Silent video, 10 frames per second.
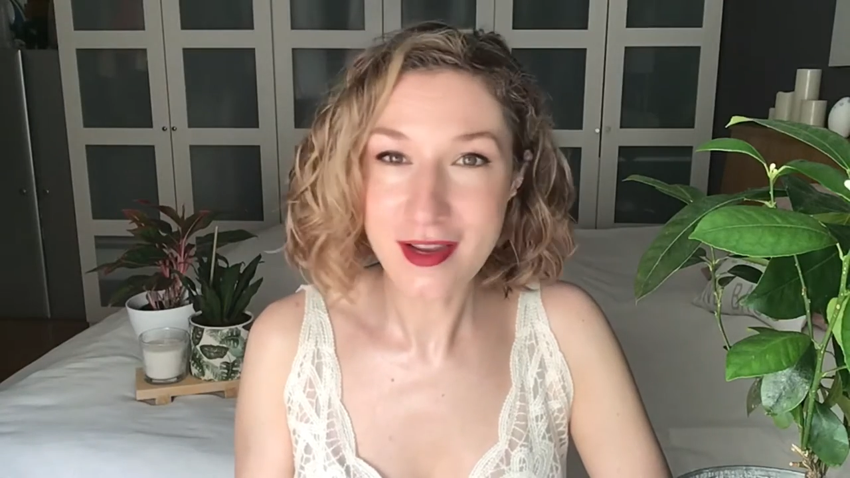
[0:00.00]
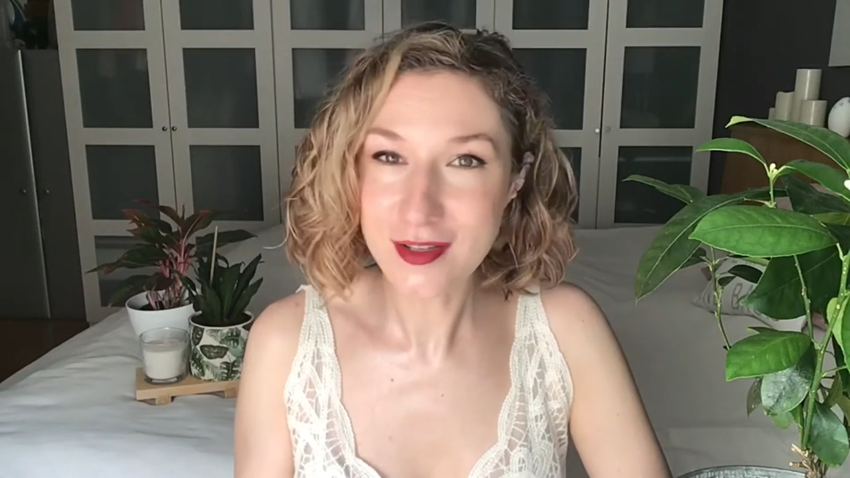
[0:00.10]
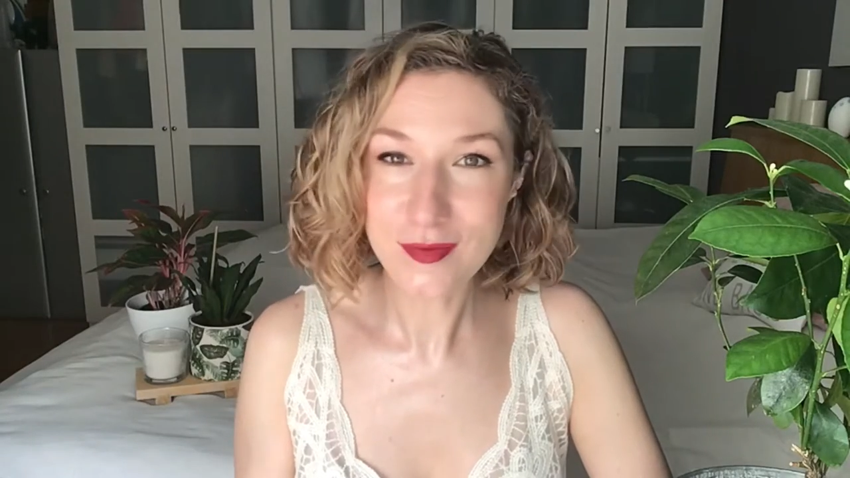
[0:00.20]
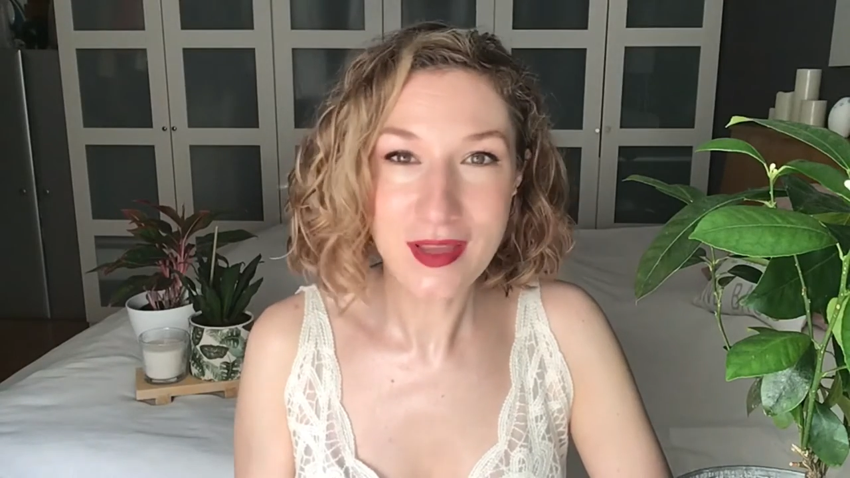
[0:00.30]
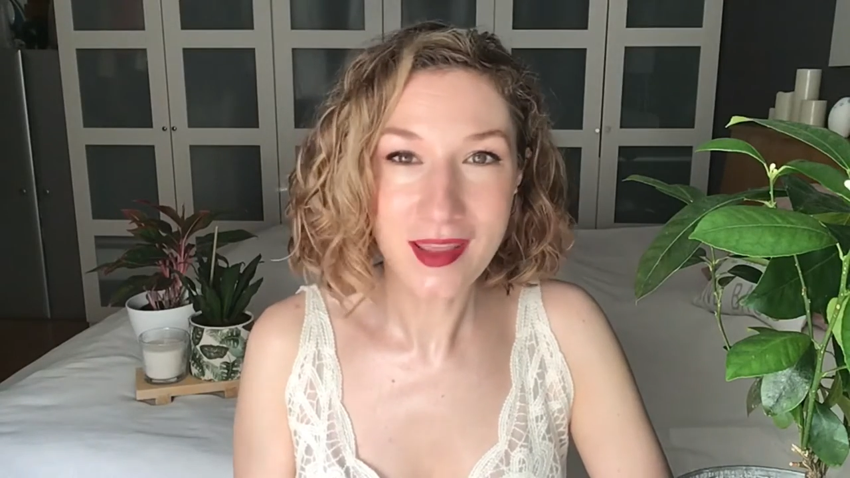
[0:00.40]

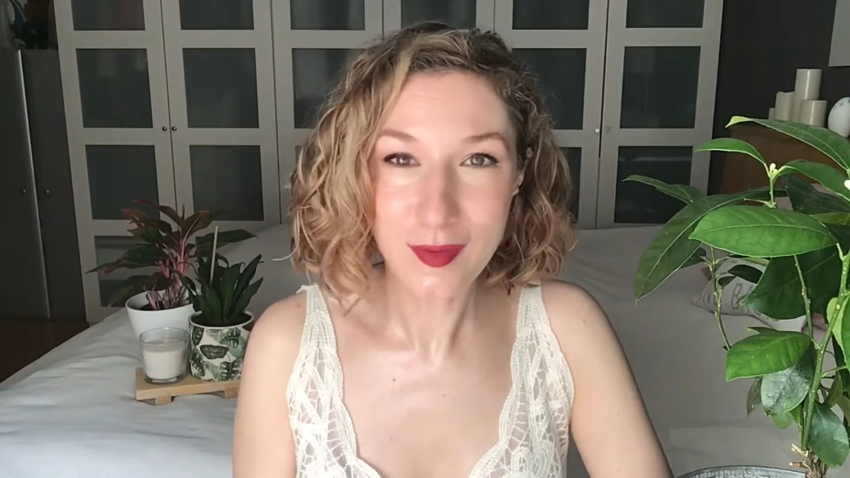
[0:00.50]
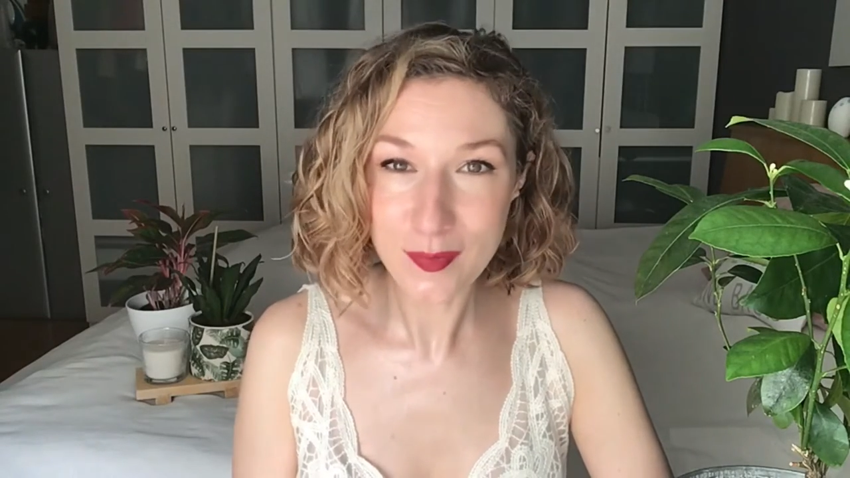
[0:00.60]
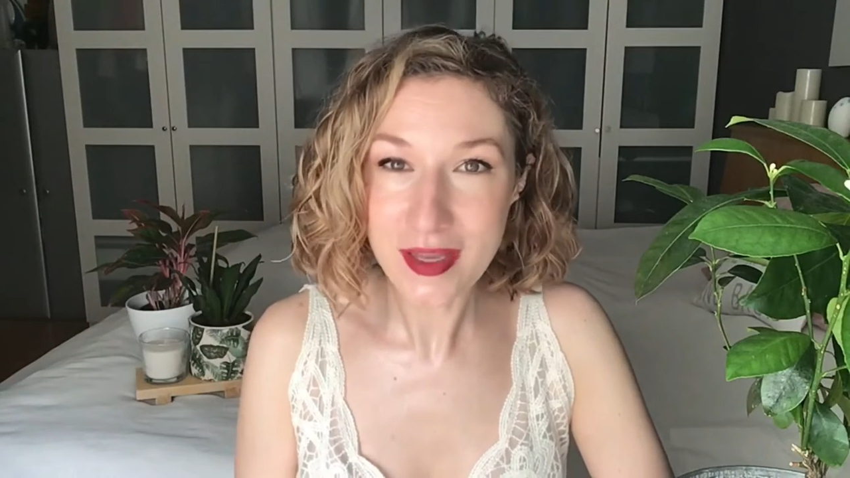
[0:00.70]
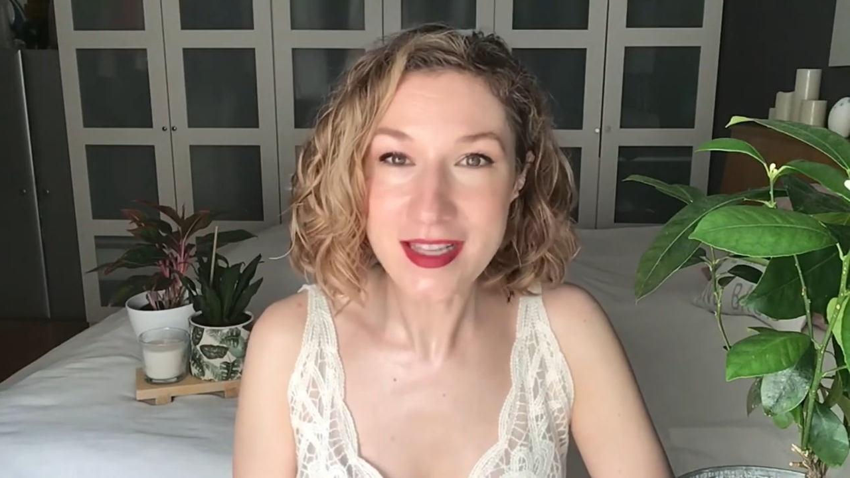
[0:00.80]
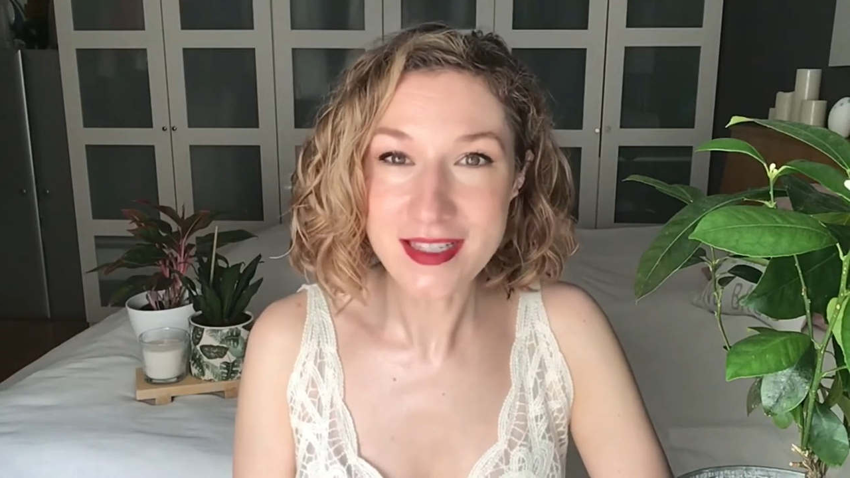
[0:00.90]
to make the
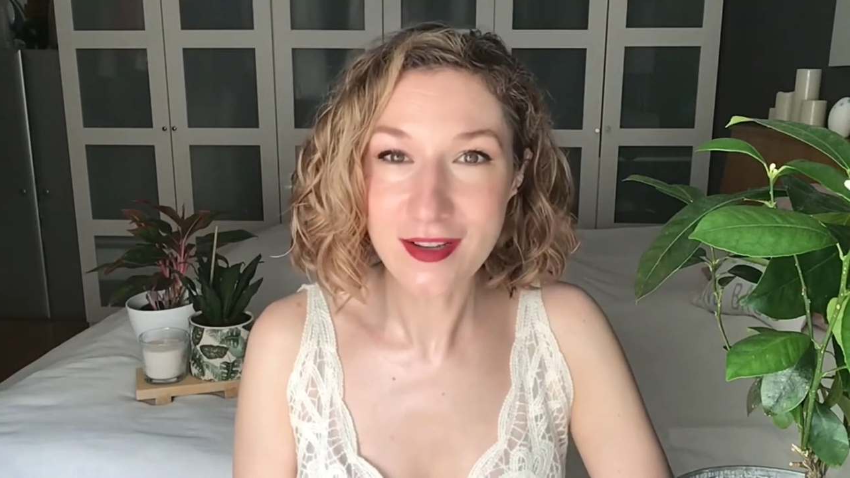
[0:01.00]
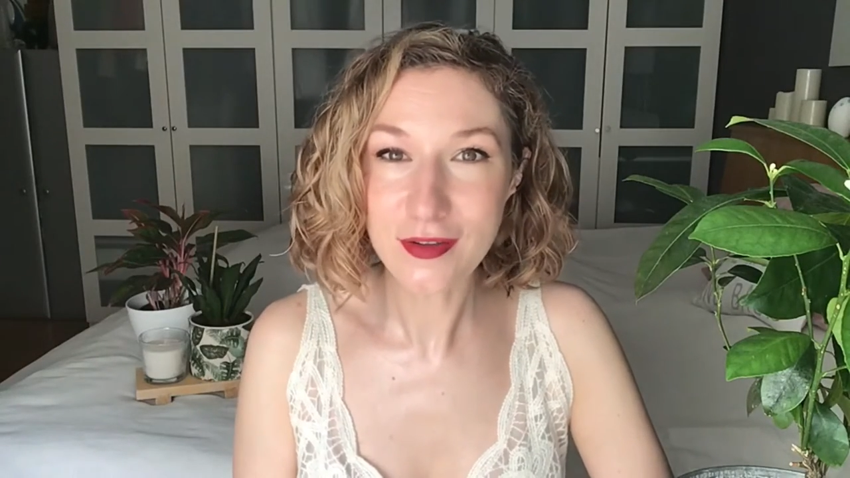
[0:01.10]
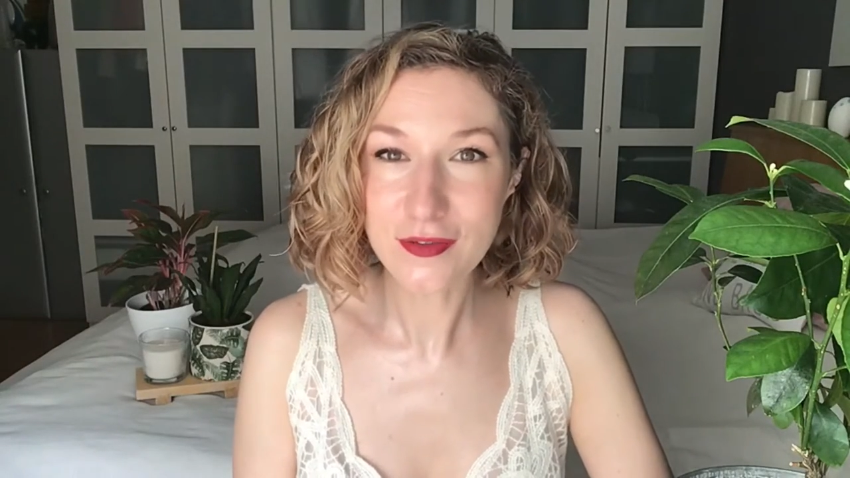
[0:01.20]
best out of